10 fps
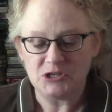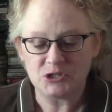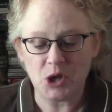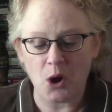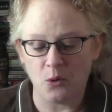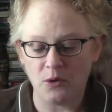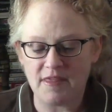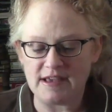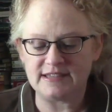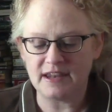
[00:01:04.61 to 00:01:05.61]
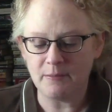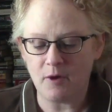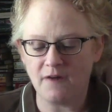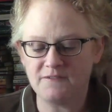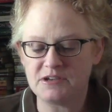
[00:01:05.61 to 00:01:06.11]
So they send him
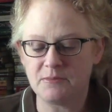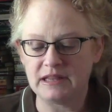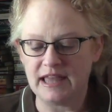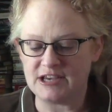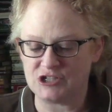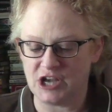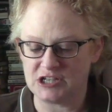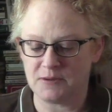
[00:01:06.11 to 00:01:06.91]
off to Malaysia